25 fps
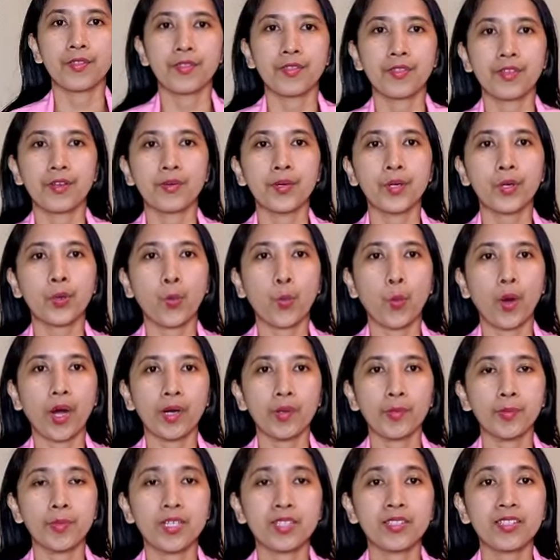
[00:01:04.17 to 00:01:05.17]
The
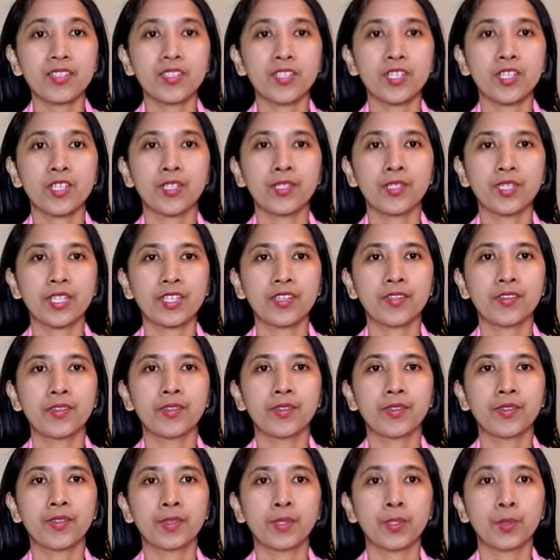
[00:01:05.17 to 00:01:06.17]
requirements you
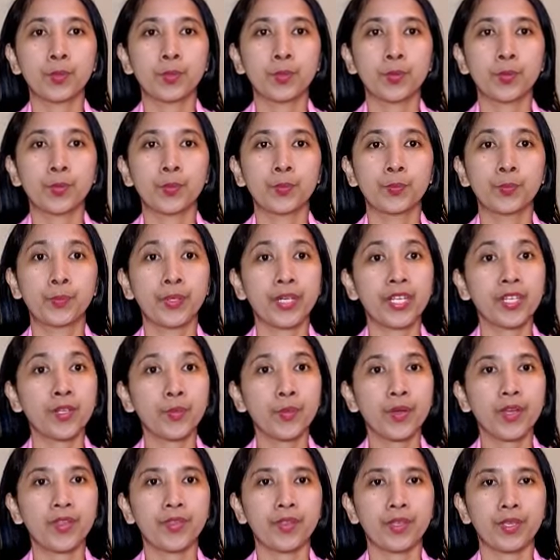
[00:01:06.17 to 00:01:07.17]
need to
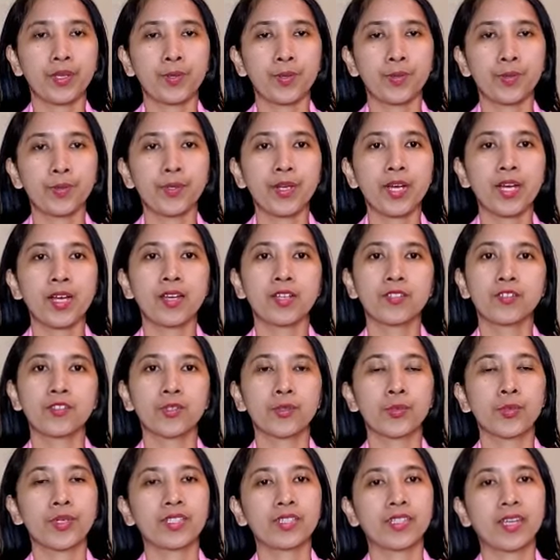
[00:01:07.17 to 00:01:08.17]
bring with you
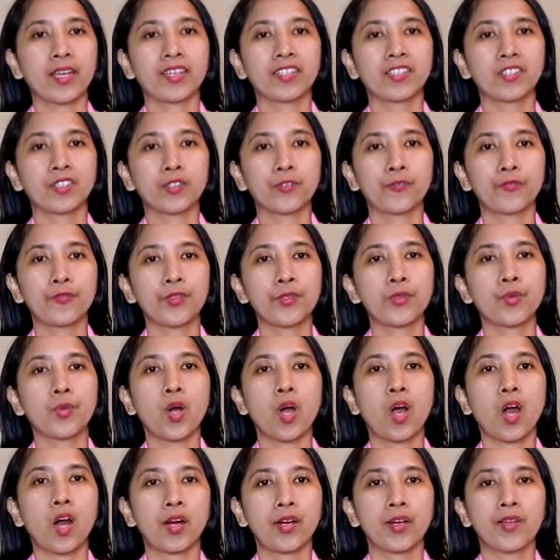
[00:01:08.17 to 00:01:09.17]
during the interview
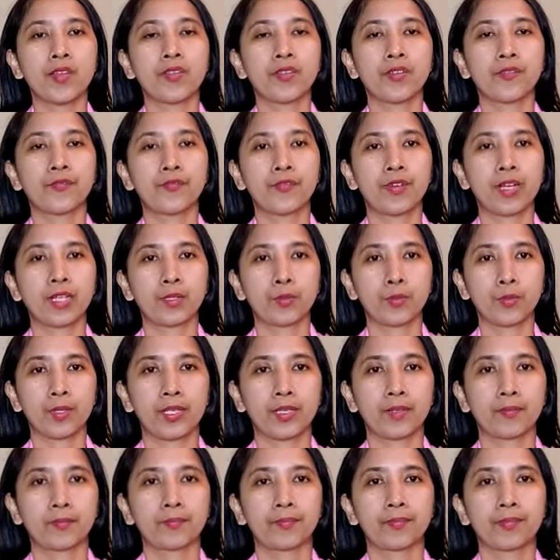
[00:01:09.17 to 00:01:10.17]
are the
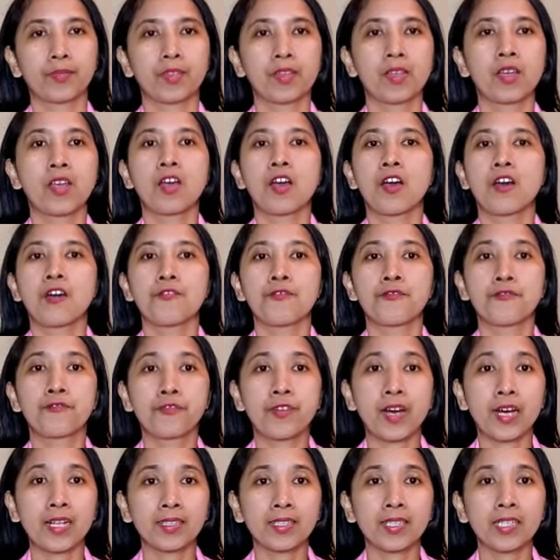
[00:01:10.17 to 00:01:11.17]
following:
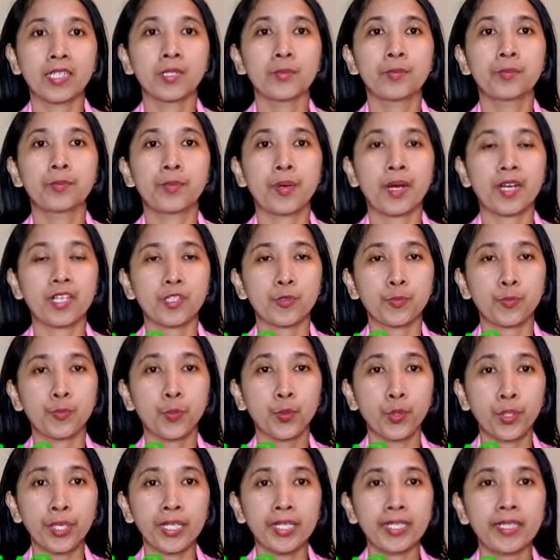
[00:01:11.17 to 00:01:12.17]
valid
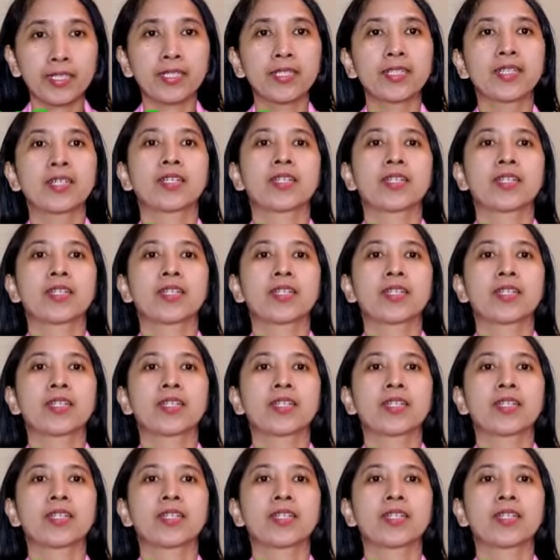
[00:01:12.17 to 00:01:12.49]
passport,